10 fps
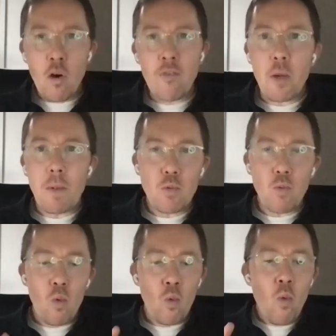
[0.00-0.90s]
to all of you
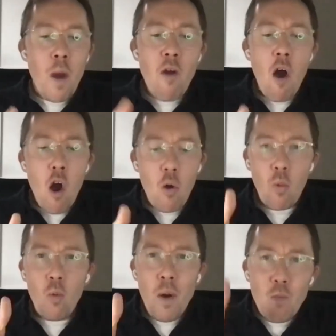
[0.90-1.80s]
is, where
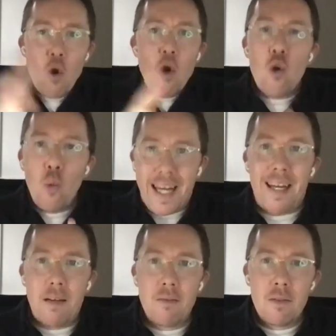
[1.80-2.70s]
were
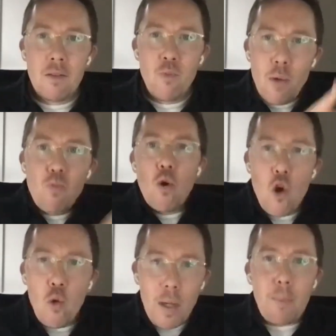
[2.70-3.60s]

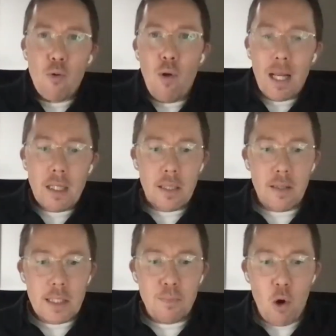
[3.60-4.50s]
we prior
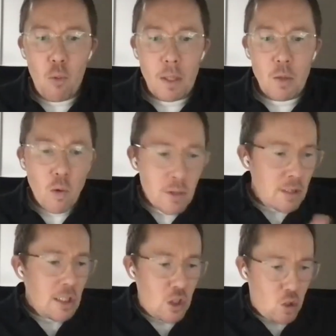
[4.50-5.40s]
to this moment?
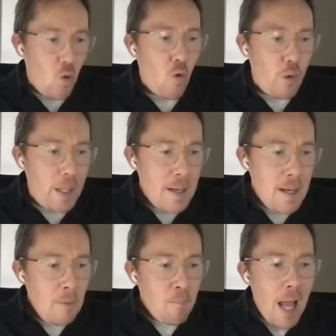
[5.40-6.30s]
What's the
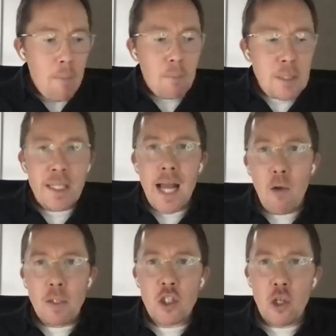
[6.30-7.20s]
story up to
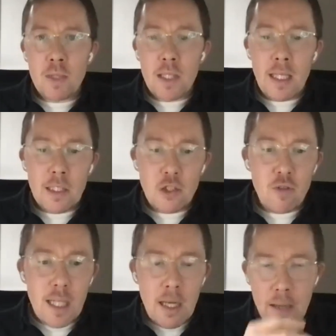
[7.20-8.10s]
now in terms of the
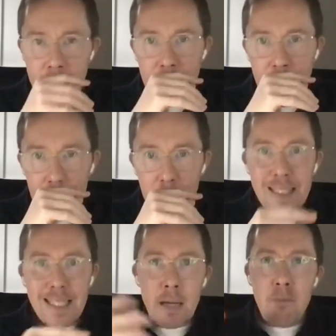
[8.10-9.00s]
industry's
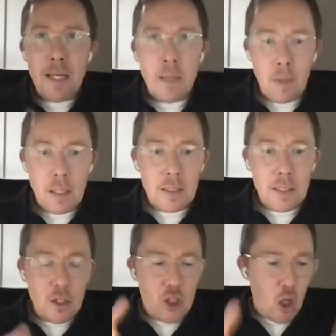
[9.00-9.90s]
climate commitment?
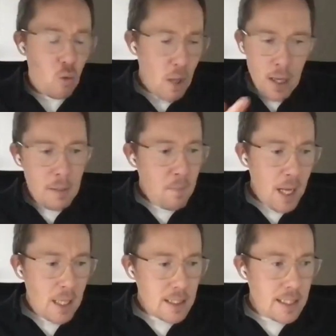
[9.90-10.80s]
And Joe,
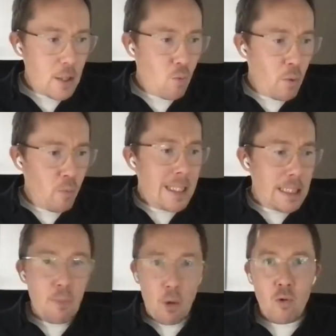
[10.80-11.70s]
as I said,
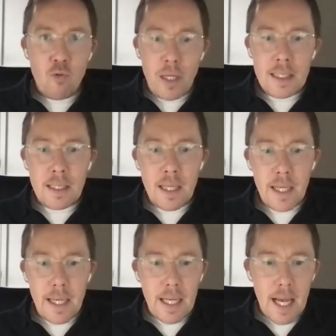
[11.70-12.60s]
we spoke
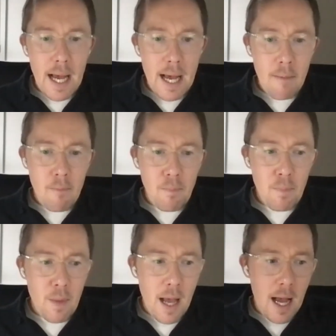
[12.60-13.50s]
recently,
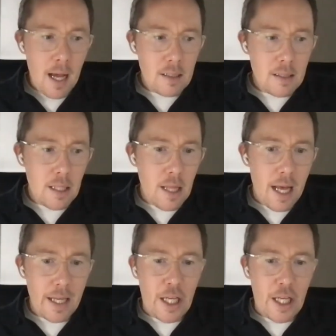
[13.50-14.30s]
and